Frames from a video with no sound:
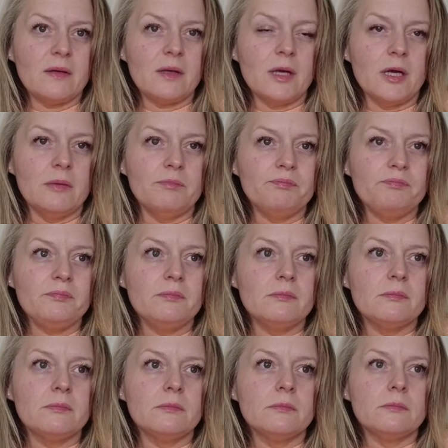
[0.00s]

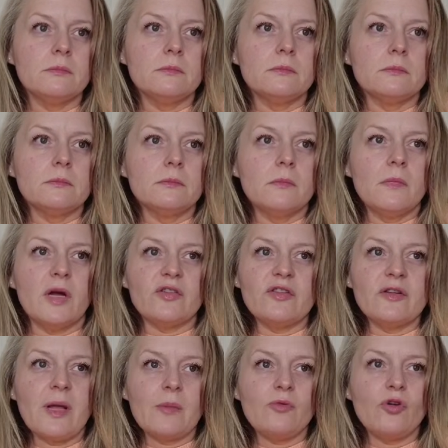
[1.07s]
I
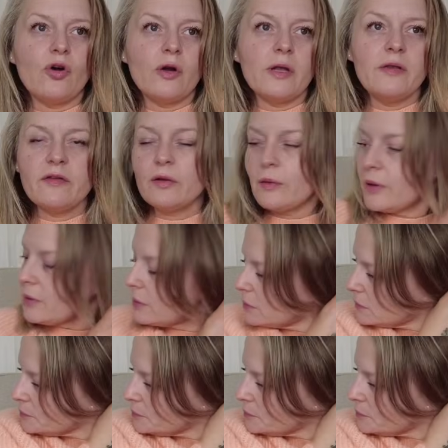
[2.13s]
just kept talking to her.